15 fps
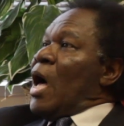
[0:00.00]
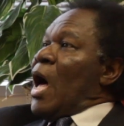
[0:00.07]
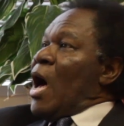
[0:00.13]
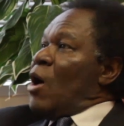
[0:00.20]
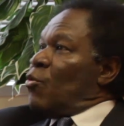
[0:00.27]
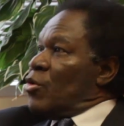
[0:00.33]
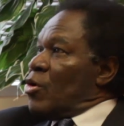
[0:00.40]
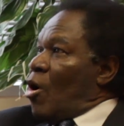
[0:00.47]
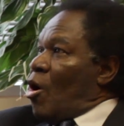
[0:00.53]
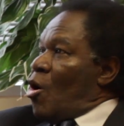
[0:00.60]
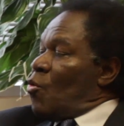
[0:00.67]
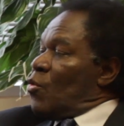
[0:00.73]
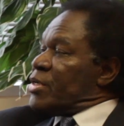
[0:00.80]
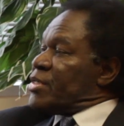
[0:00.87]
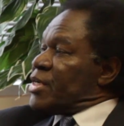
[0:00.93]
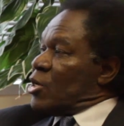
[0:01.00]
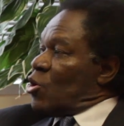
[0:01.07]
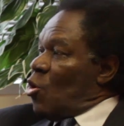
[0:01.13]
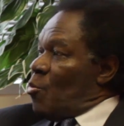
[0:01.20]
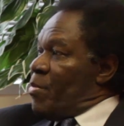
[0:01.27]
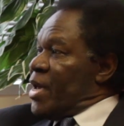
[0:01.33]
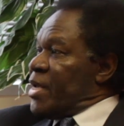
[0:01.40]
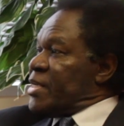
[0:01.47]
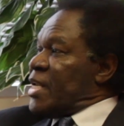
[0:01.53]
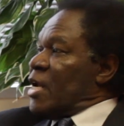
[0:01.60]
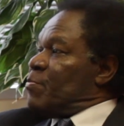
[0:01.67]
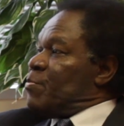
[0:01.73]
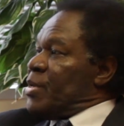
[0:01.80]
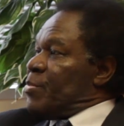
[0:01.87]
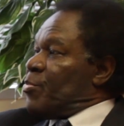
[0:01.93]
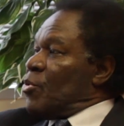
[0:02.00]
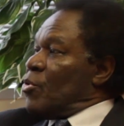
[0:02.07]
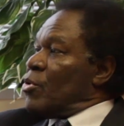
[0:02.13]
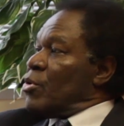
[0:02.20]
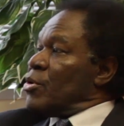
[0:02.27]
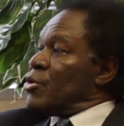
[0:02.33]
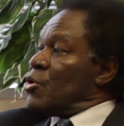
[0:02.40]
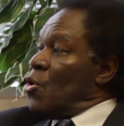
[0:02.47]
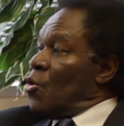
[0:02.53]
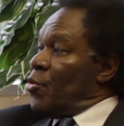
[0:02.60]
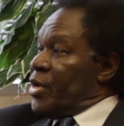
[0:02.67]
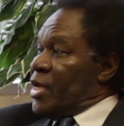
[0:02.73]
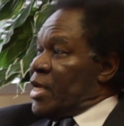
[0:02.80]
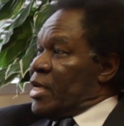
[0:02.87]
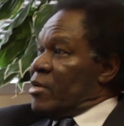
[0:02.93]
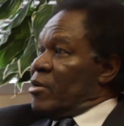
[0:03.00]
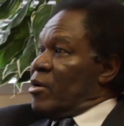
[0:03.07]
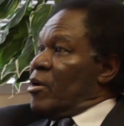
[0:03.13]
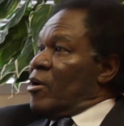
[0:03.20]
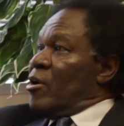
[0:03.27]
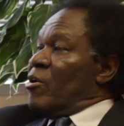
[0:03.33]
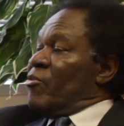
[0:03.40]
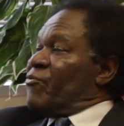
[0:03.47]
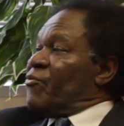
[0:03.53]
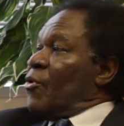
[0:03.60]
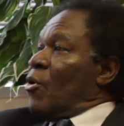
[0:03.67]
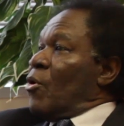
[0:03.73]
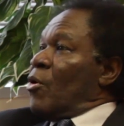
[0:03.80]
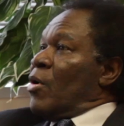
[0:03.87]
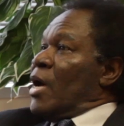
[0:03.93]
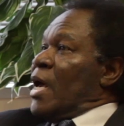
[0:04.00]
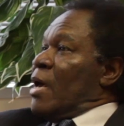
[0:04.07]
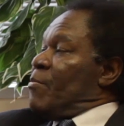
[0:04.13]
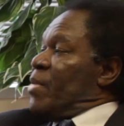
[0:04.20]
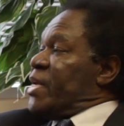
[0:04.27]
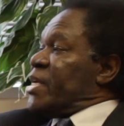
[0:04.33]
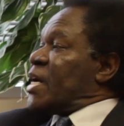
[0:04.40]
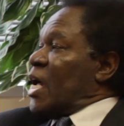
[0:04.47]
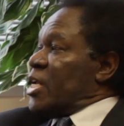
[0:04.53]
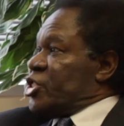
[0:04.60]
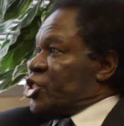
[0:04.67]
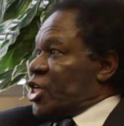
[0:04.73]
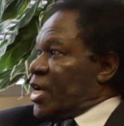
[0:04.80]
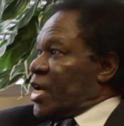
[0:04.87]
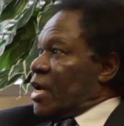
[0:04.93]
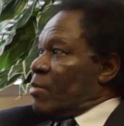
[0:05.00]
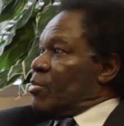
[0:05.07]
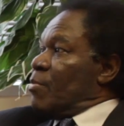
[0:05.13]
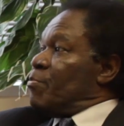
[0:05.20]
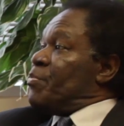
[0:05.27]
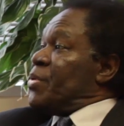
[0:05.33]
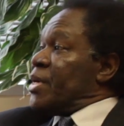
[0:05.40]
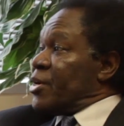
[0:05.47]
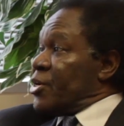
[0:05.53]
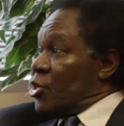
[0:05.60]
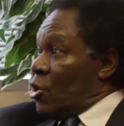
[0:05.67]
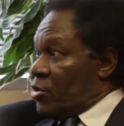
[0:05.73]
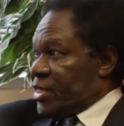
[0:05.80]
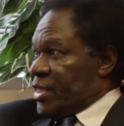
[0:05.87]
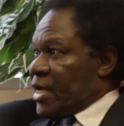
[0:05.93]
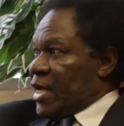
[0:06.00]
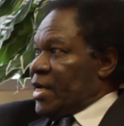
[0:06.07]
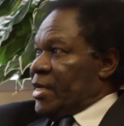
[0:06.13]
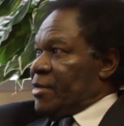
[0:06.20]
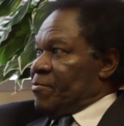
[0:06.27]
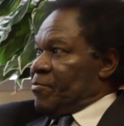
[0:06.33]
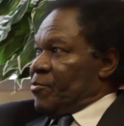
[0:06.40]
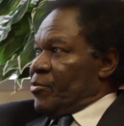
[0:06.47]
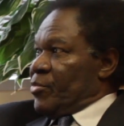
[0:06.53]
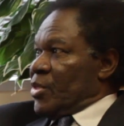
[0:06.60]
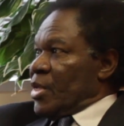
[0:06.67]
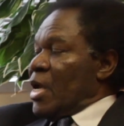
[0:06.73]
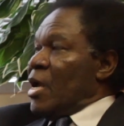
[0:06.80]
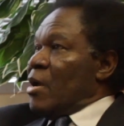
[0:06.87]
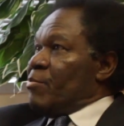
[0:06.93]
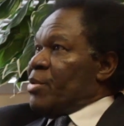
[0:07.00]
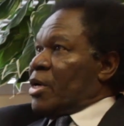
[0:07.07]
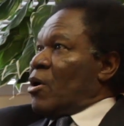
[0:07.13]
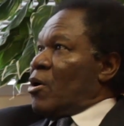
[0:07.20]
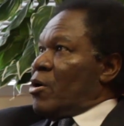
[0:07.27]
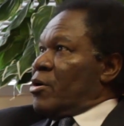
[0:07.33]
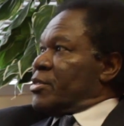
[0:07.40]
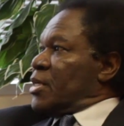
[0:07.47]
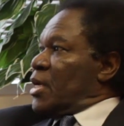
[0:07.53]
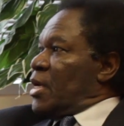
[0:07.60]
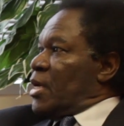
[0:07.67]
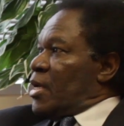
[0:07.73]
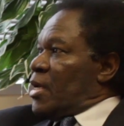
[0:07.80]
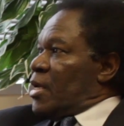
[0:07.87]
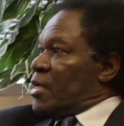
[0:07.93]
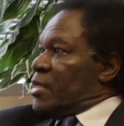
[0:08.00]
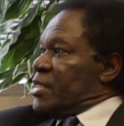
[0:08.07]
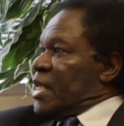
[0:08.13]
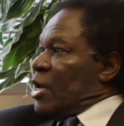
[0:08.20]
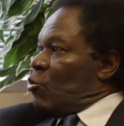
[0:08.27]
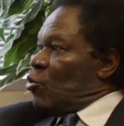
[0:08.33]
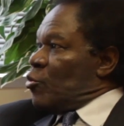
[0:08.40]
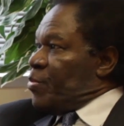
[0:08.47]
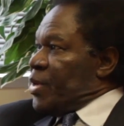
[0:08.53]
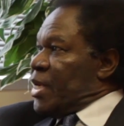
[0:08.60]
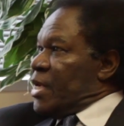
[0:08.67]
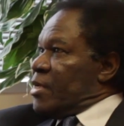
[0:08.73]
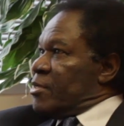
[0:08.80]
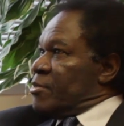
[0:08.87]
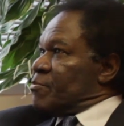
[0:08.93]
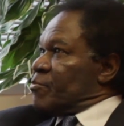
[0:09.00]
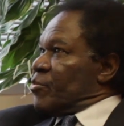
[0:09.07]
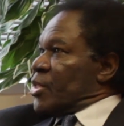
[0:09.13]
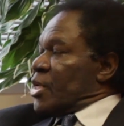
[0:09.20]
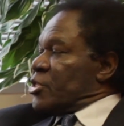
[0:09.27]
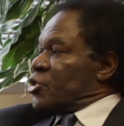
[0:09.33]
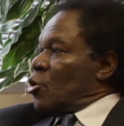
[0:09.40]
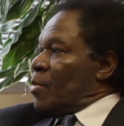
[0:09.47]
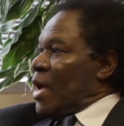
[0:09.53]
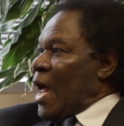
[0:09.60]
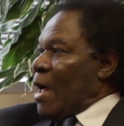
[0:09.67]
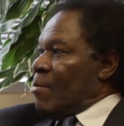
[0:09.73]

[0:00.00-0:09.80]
I will always recommend that people go in for a medical checkup periodically, because there will be some